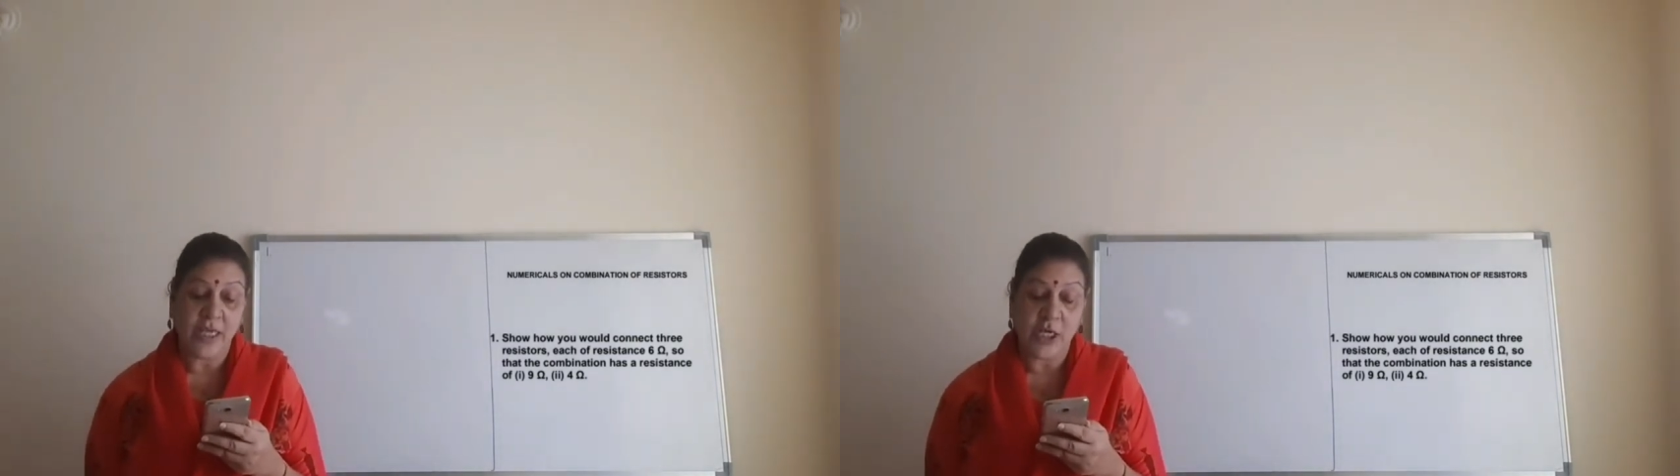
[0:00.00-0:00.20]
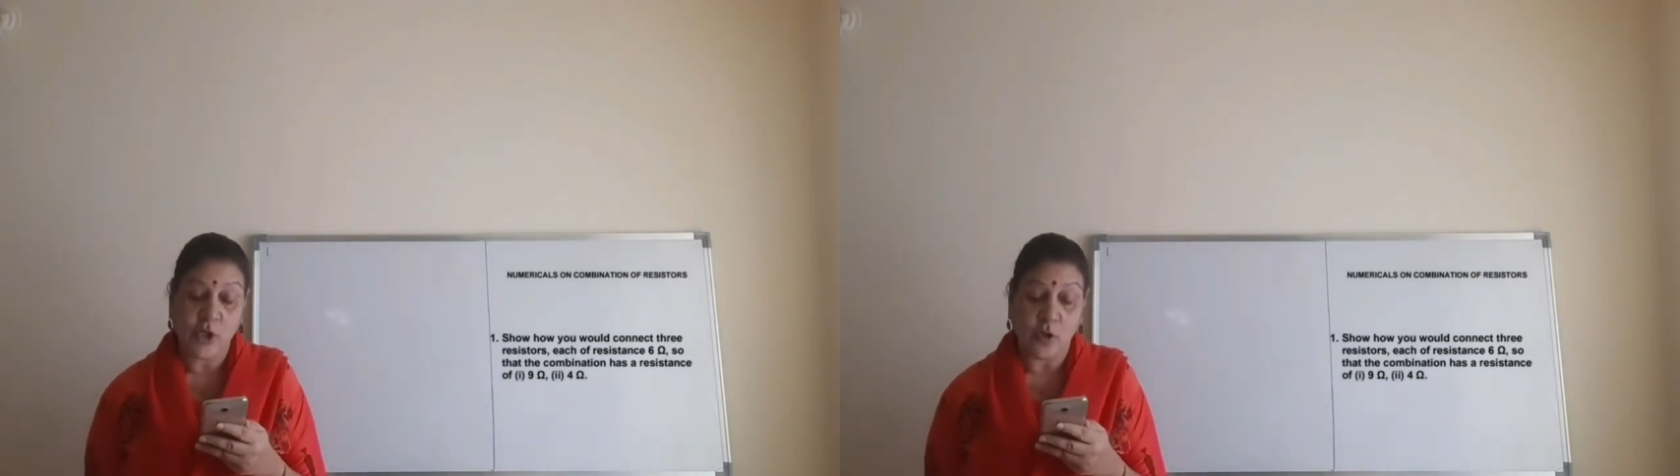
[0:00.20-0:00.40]

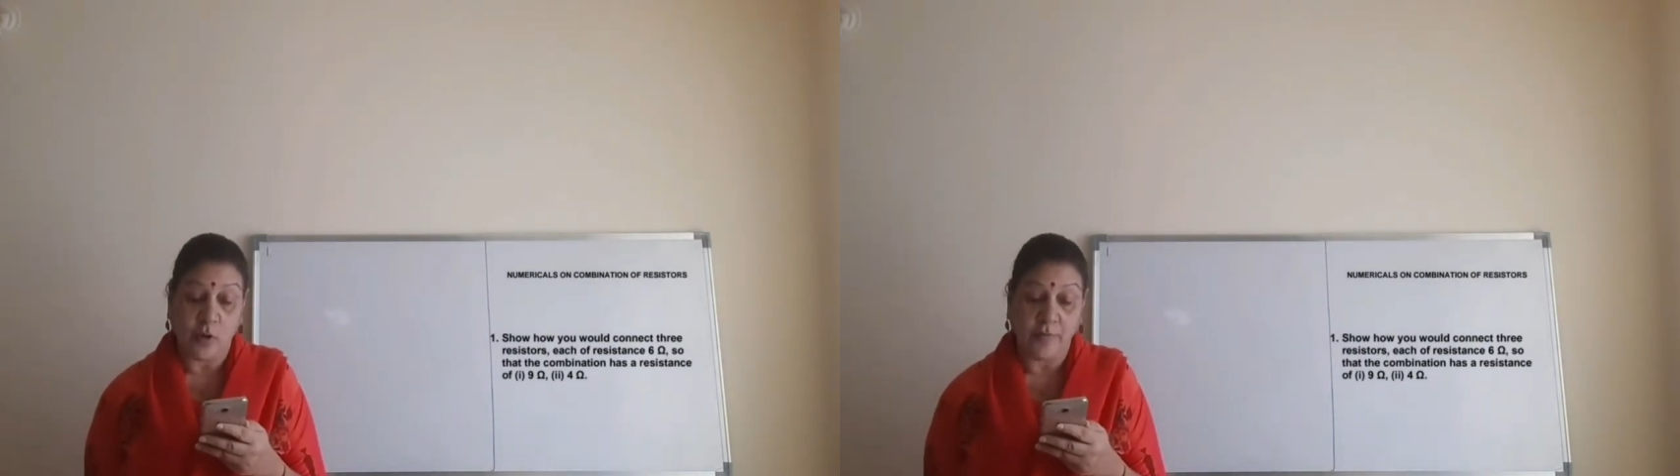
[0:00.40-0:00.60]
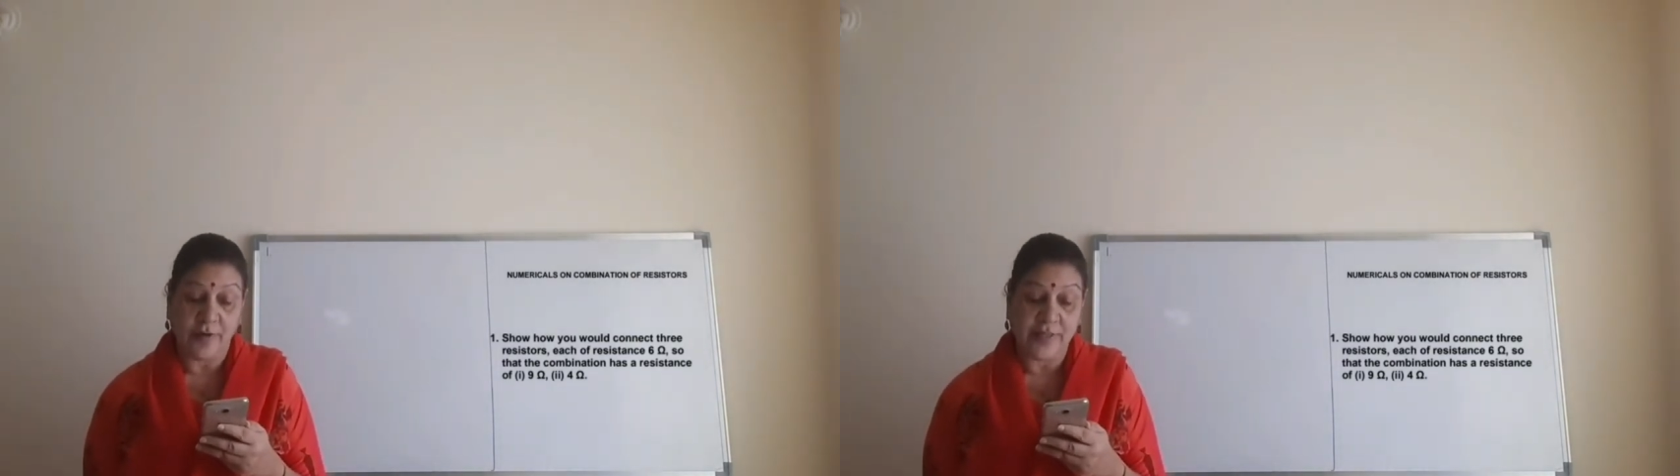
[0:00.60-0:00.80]
each
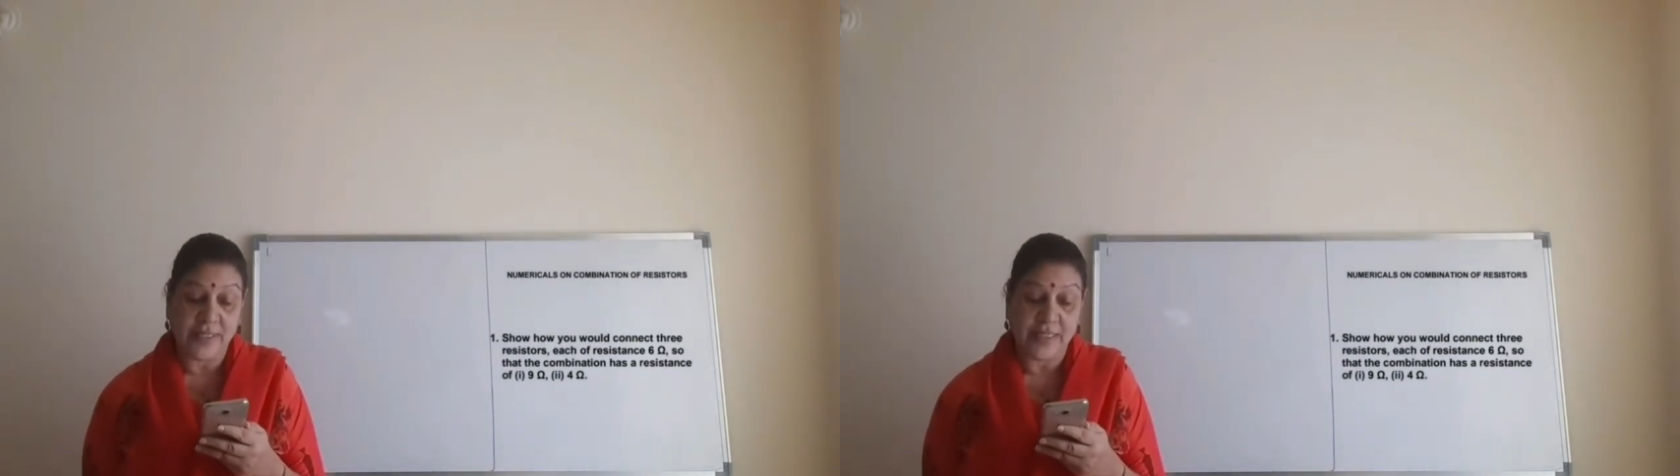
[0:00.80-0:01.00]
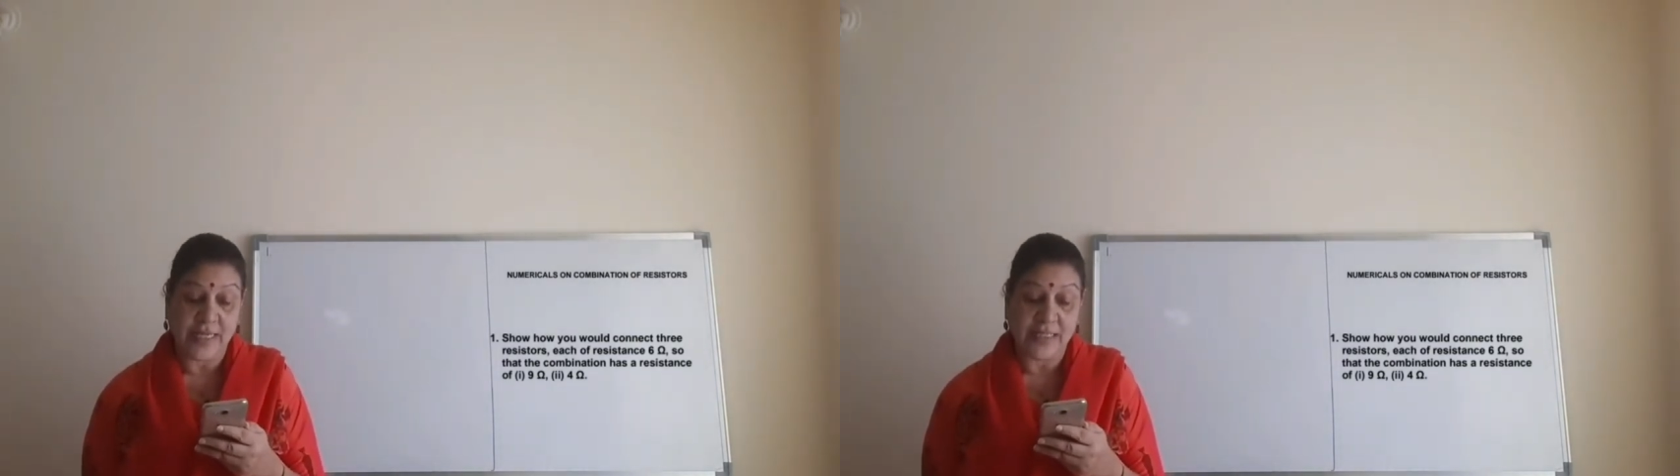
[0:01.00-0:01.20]
of
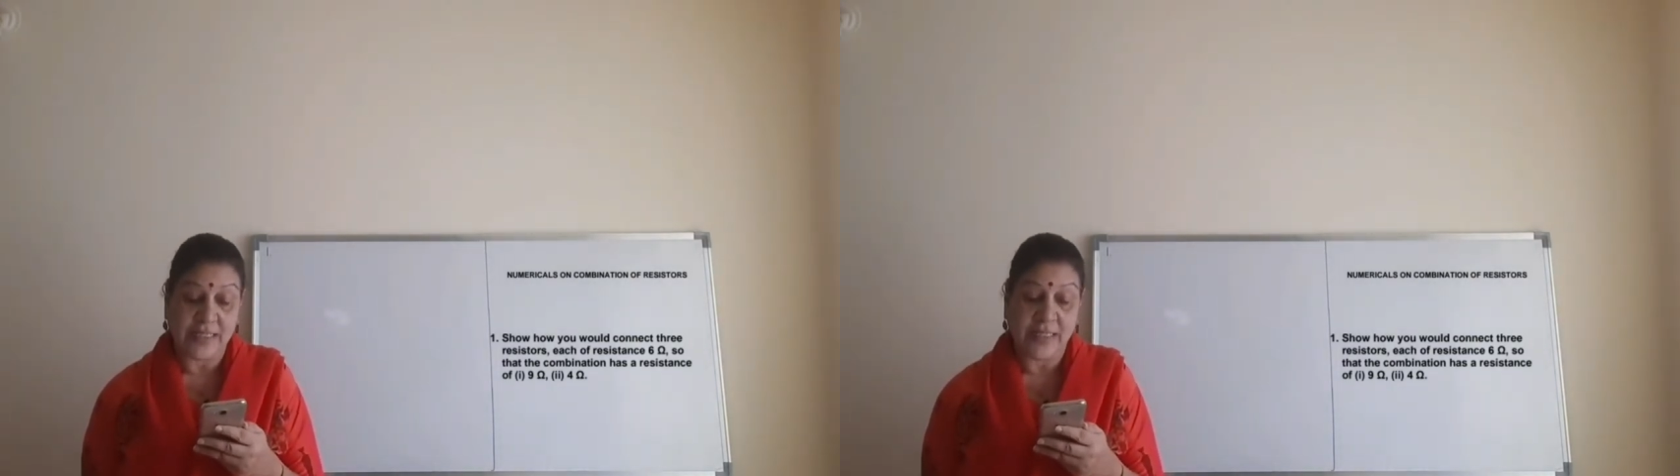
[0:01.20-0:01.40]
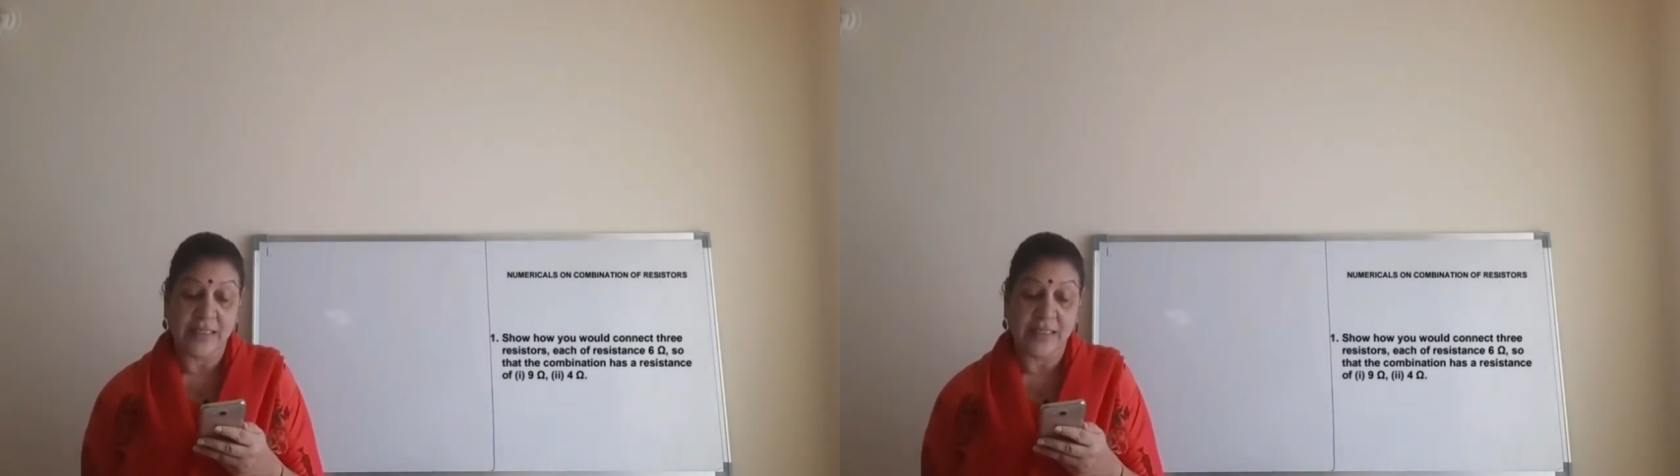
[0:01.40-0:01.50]
resistance